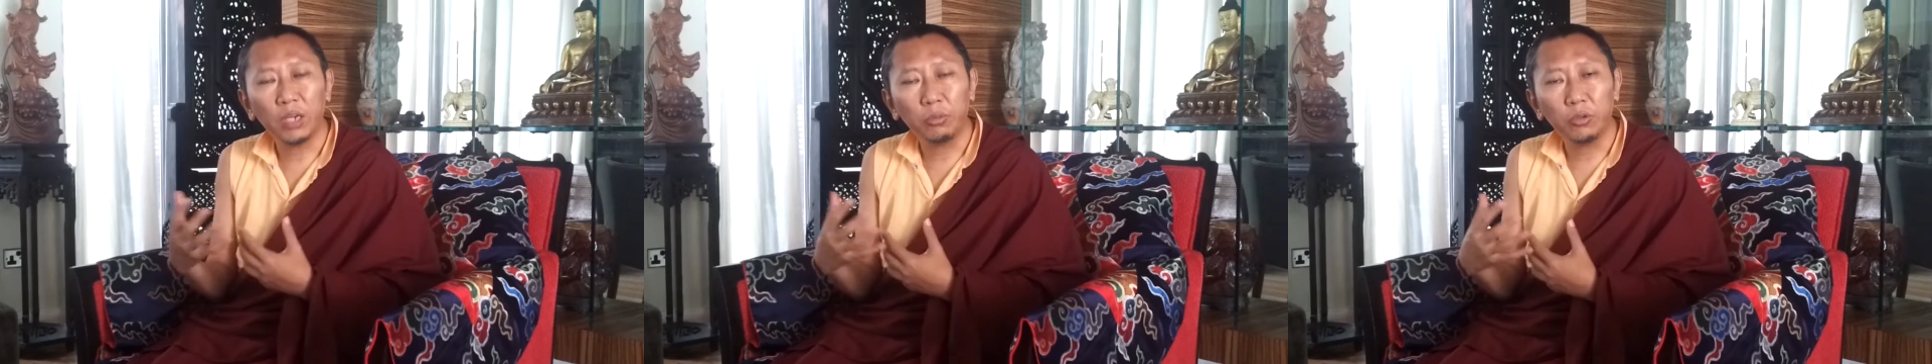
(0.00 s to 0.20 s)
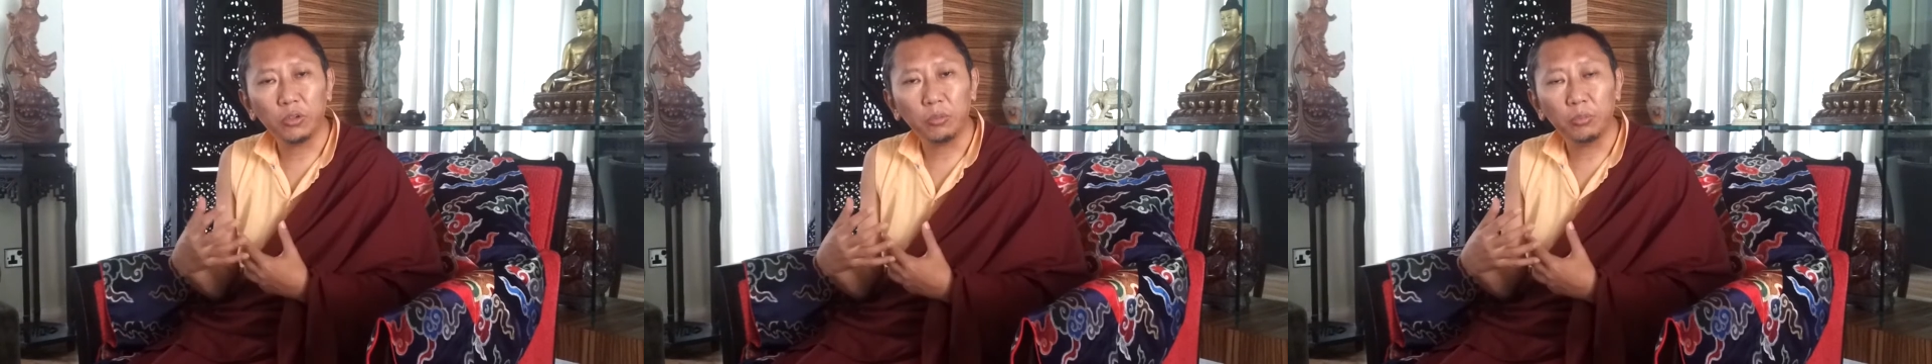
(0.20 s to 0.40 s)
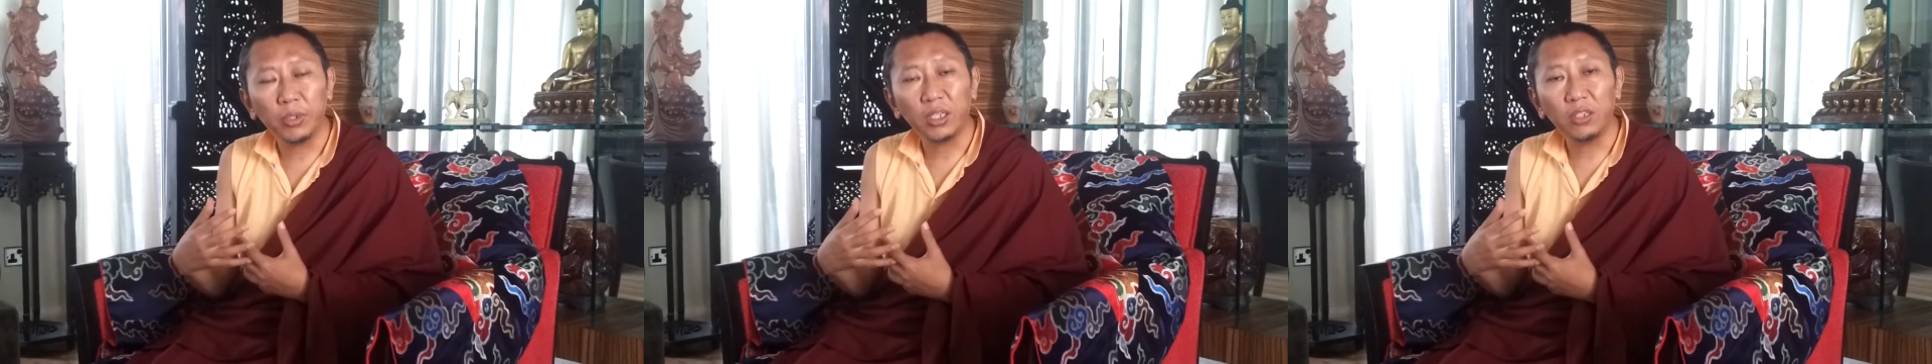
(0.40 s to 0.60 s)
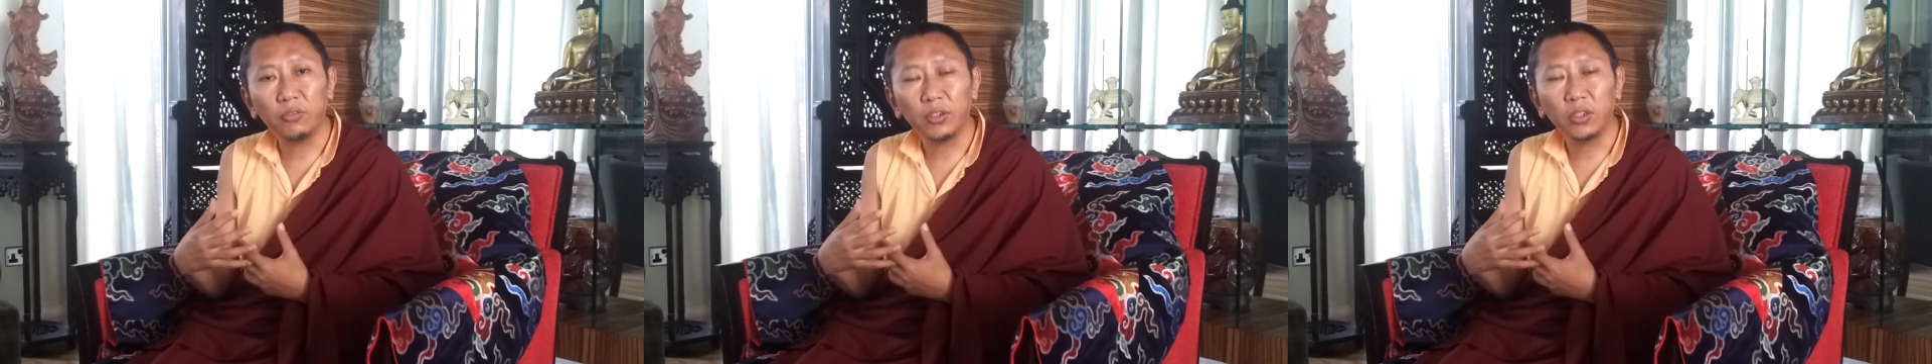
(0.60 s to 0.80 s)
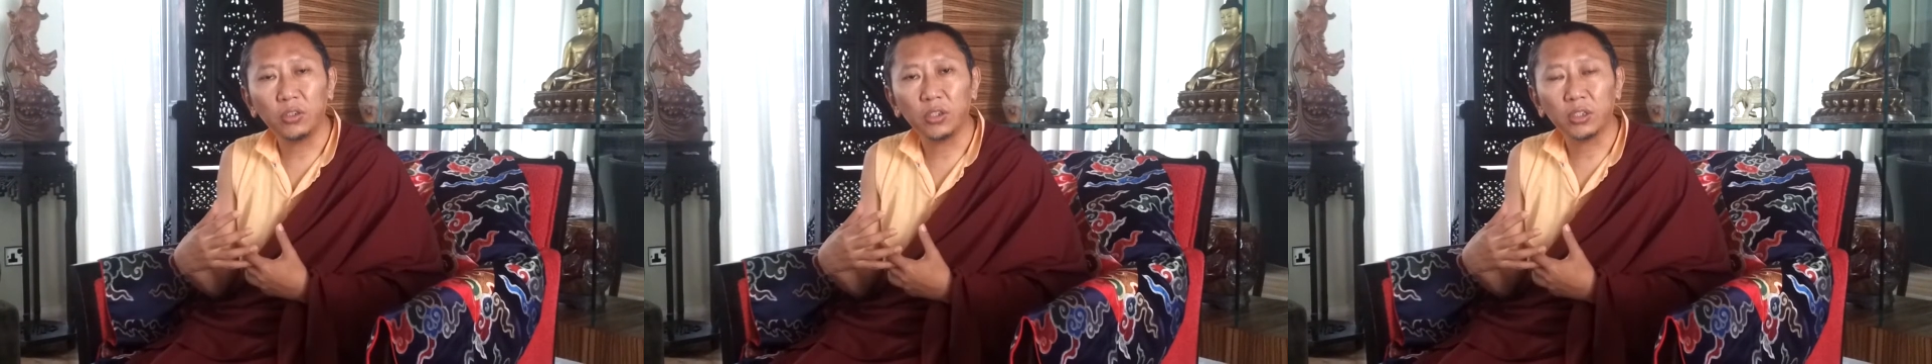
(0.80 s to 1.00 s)
you're able to
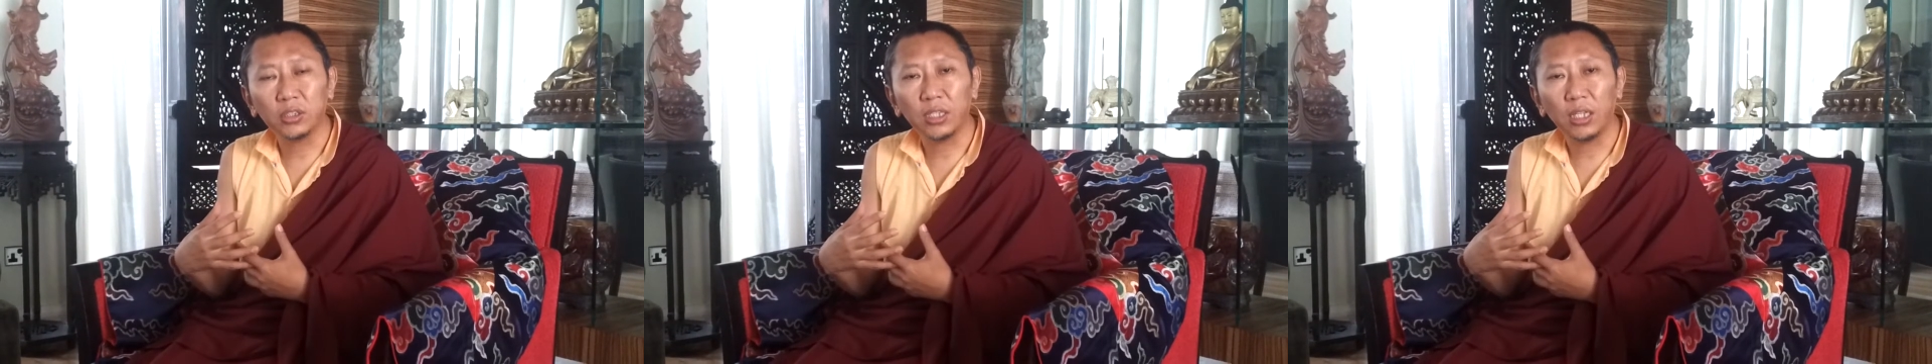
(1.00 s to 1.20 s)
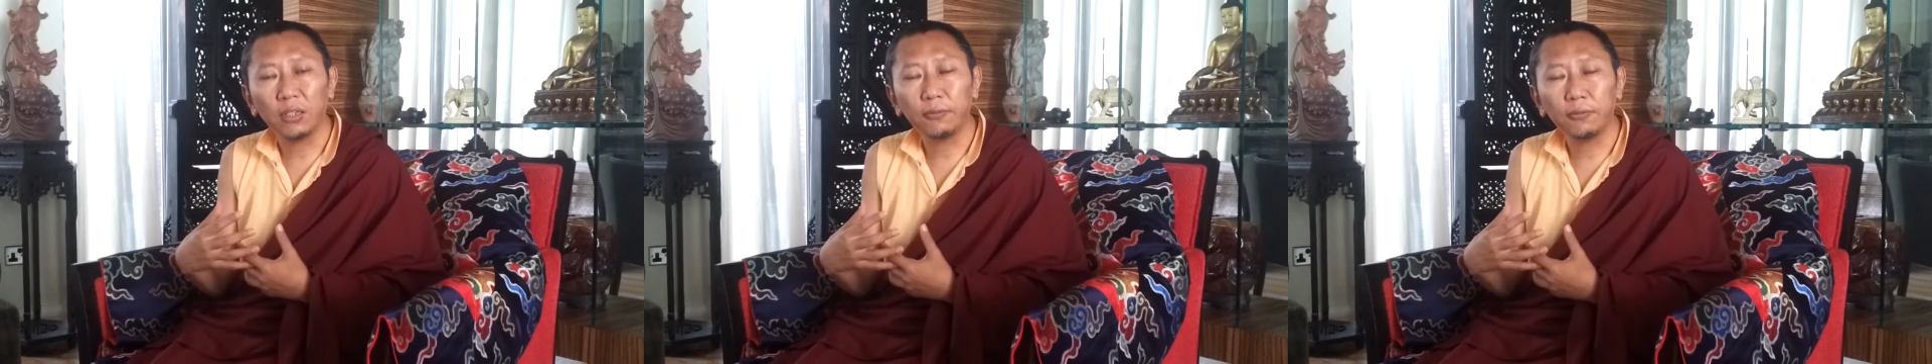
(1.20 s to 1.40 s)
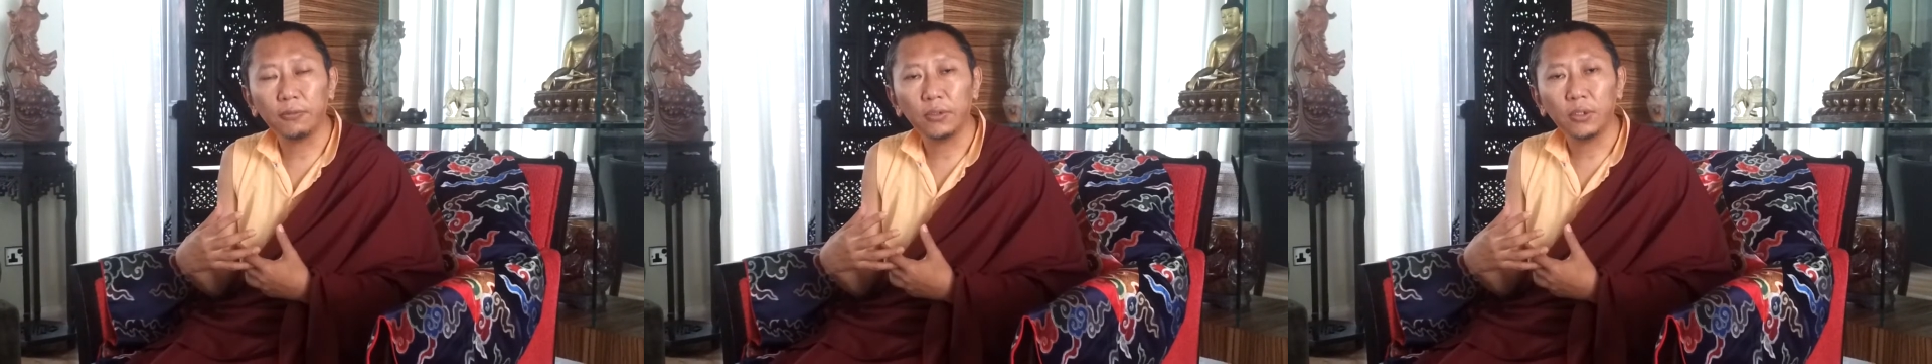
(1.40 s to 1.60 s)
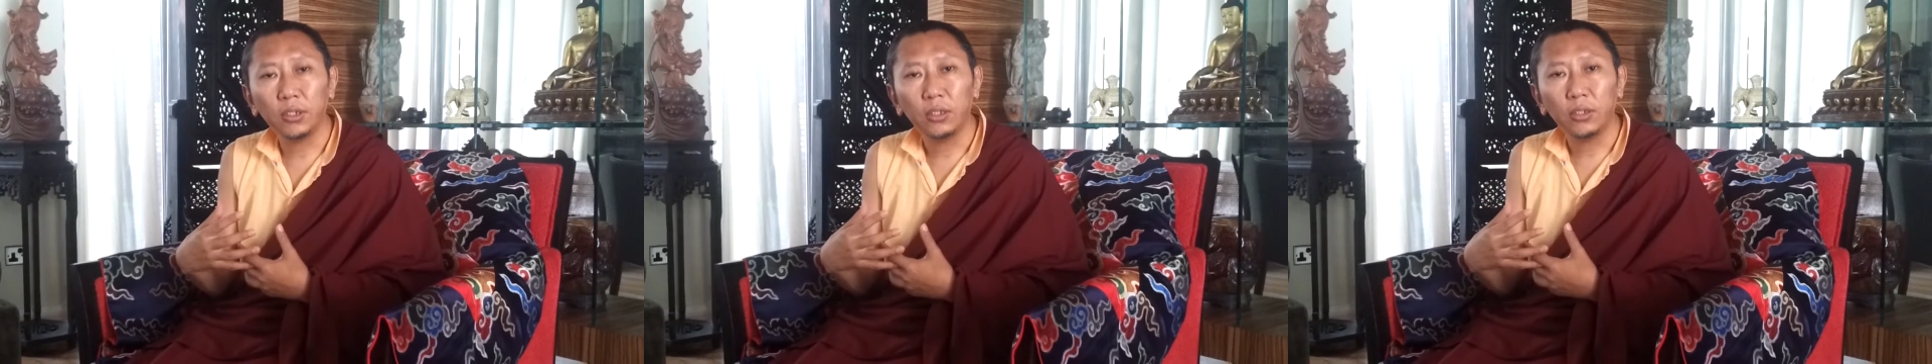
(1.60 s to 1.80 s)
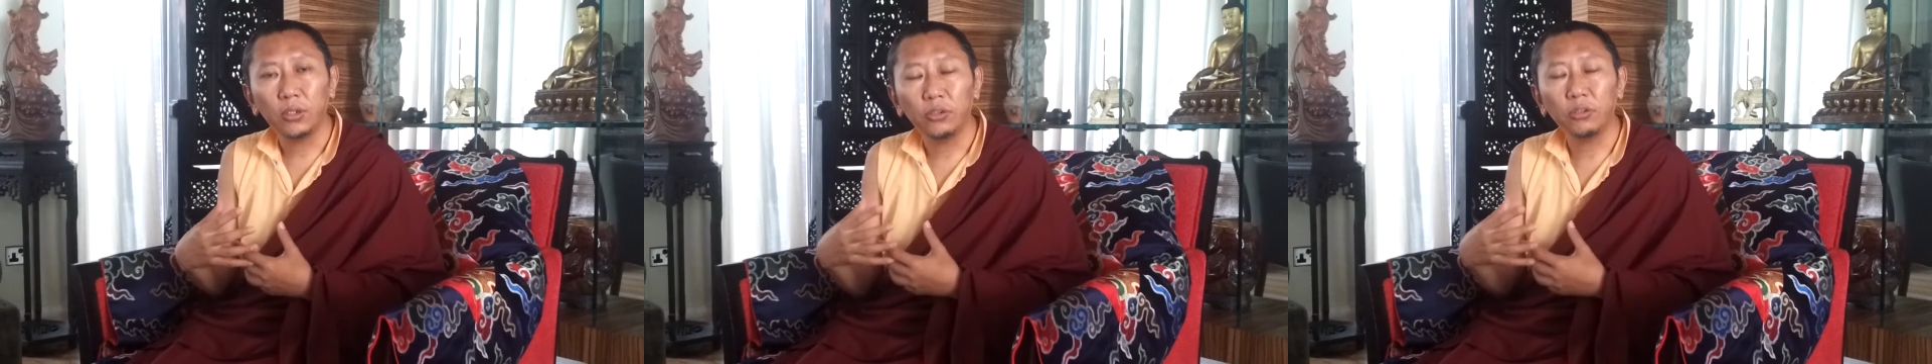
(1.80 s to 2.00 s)
benefit yourself,